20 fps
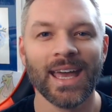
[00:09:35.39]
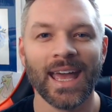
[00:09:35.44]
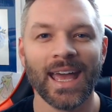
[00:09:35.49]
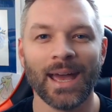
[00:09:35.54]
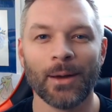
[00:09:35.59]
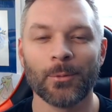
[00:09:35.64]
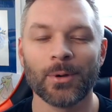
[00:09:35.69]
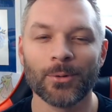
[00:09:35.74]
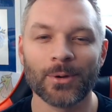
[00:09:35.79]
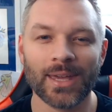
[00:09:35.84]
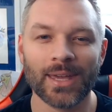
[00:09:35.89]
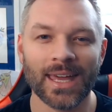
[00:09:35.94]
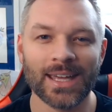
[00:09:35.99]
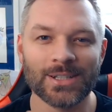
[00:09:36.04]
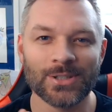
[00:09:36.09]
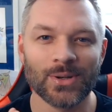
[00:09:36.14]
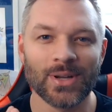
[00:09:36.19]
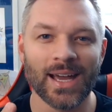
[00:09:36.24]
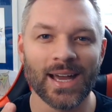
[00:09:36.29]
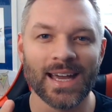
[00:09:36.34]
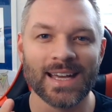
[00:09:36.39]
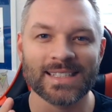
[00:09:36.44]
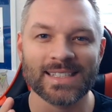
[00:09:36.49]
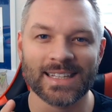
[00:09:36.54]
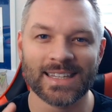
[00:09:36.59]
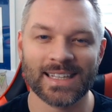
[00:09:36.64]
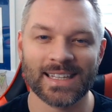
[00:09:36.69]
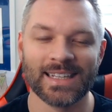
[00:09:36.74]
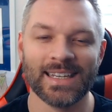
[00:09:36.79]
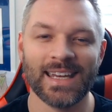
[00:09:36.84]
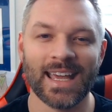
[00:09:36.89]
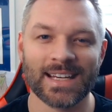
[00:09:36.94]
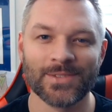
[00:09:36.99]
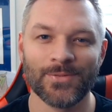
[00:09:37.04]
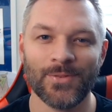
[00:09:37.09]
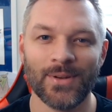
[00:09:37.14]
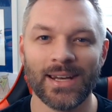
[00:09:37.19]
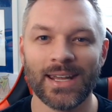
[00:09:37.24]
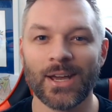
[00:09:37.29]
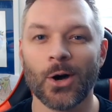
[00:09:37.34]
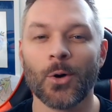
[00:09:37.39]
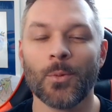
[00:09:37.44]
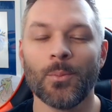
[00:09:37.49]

and we will catch you guys at the next video.